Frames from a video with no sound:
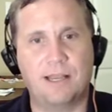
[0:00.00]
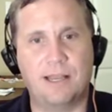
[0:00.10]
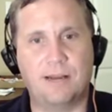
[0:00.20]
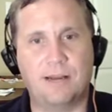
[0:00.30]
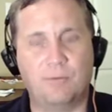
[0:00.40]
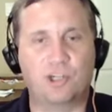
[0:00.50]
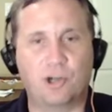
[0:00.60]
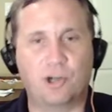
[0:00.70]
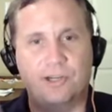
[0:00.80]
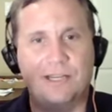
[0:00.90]
And we're
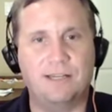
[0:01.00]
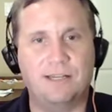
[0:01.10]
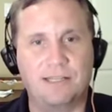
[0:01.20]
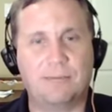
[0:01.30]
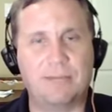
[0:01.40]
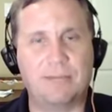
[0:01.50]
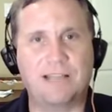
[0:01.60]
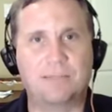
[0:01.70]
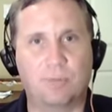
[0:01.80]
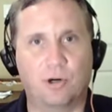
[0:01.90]
starting to get into the tip of the
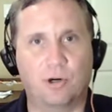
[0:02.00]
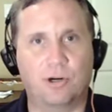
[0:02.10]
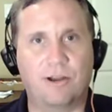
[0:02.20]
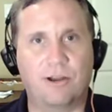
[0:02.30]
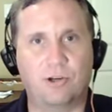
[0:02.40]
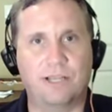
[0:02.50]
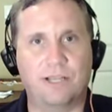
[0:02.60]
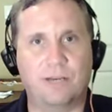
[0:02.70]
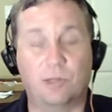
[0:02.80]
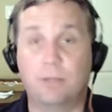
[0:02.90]
iceberg of how good they
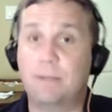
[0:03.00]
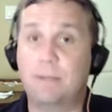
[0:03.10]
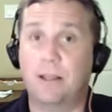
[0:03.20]
could really be.